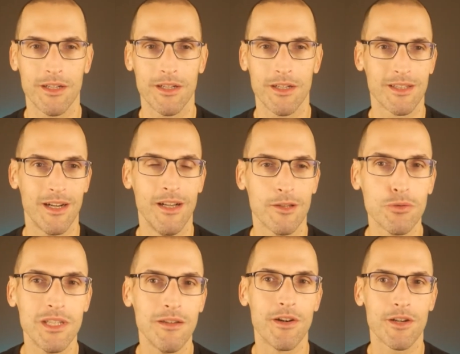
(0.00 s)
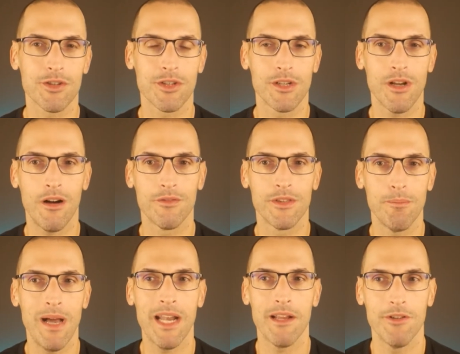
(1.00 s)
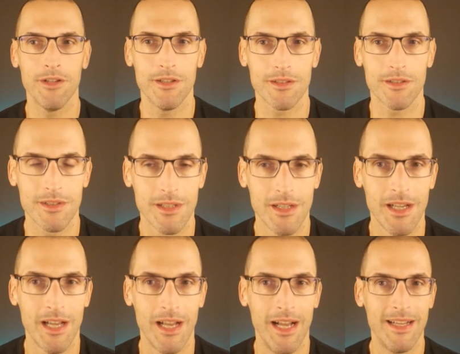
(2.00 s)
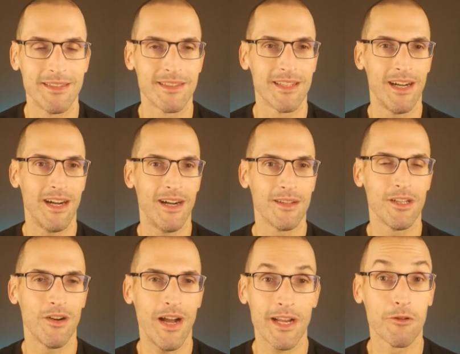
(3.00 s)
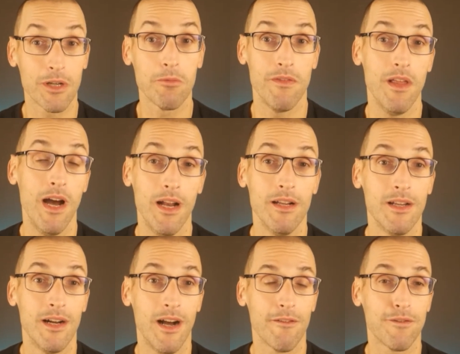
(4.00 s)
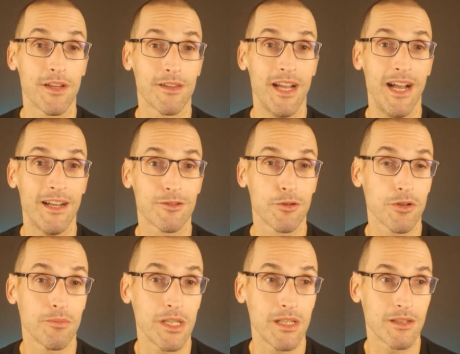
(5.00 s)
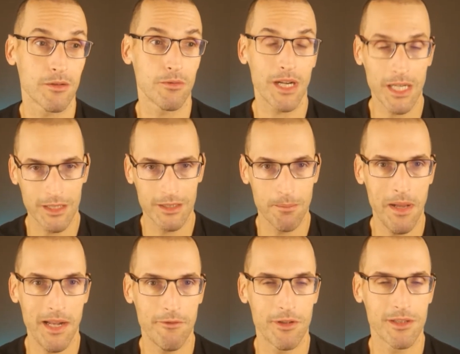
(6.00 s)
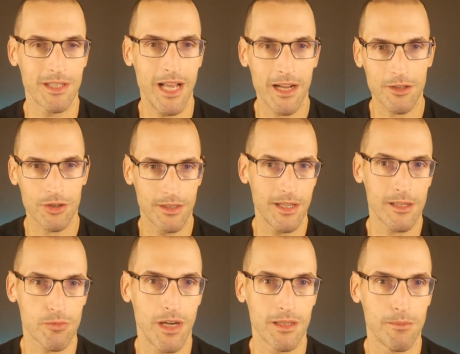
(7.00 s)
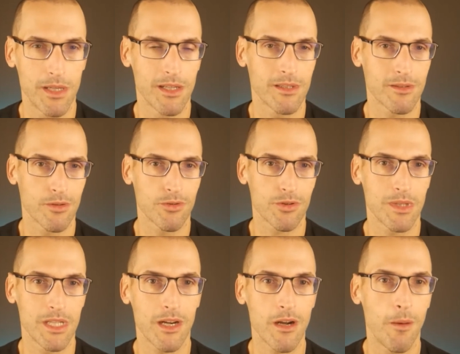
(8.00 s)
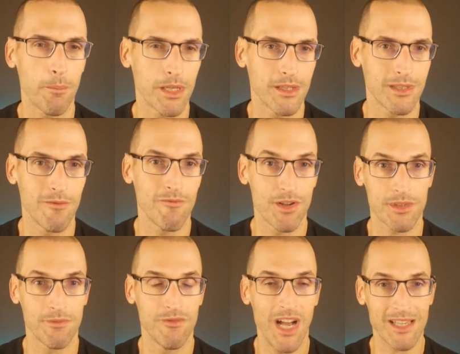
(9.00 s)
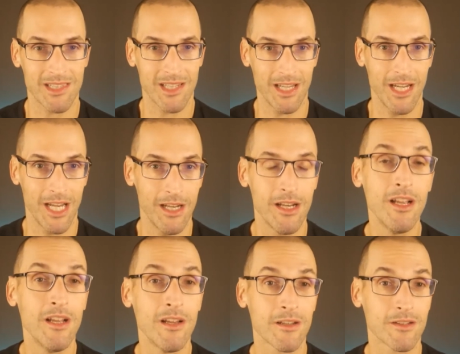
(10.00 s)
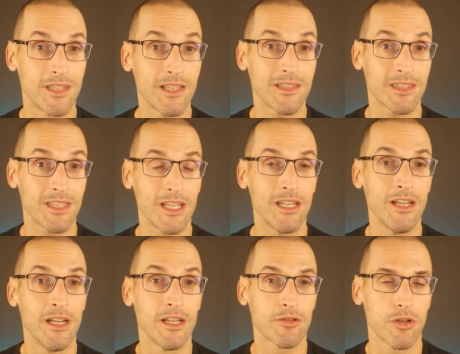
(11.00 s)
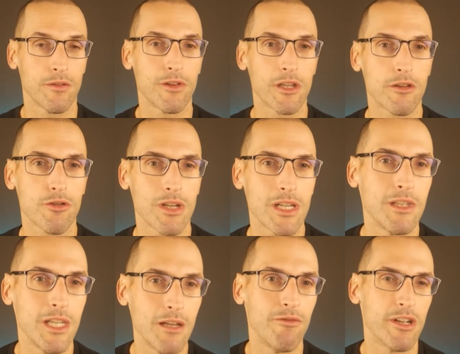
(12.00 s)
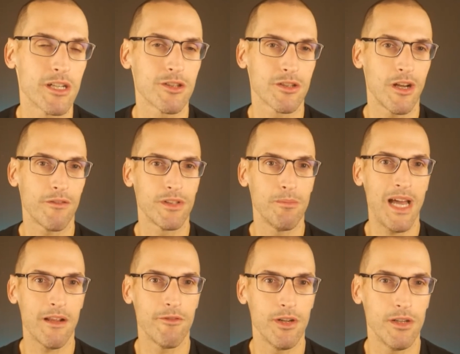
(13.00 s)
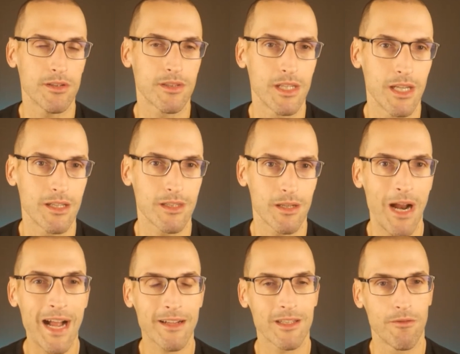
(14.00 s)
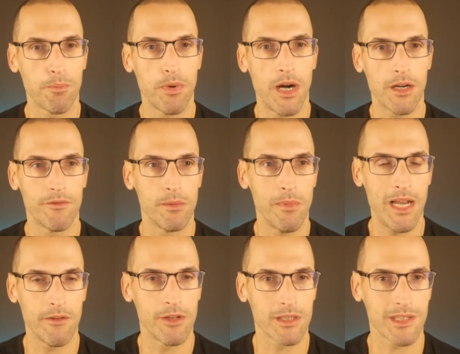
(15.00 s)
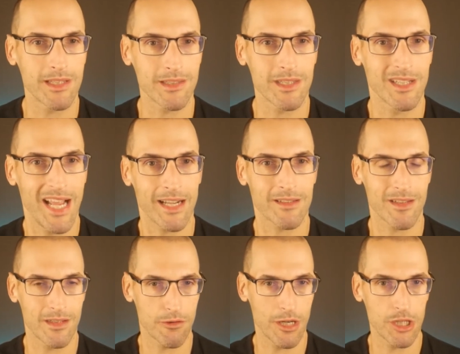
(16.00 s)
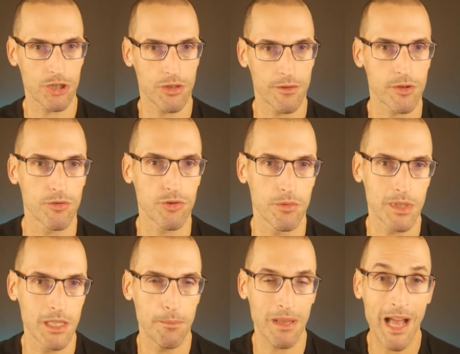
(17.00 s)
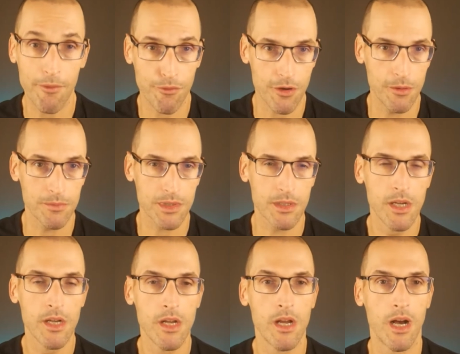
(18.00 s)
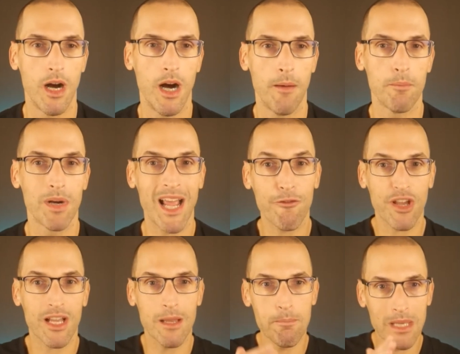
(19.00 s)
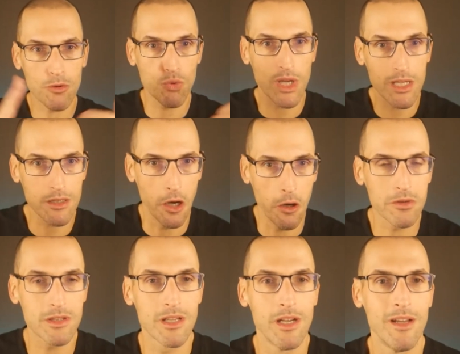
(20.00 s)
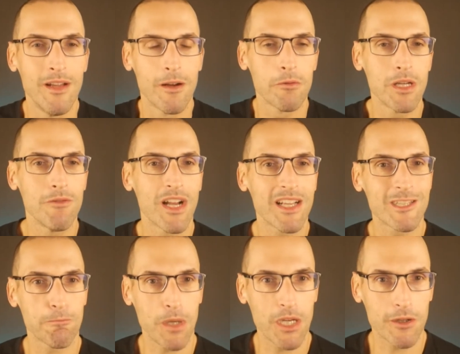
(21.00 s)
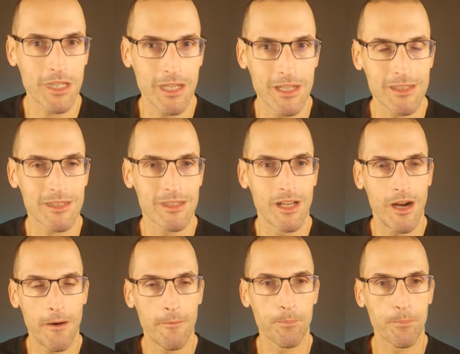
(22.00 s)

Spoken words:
the 2D version of the metaverse. And, you know, I agree with that. I feel that social media is already the metaverse in action. That's why the biggest social media companies investing in it, because they see sort of the 3D version of the metaverse, the interactive part of the metaverse, as the next iteration of social media platforms. But I think in between those, we've experienced the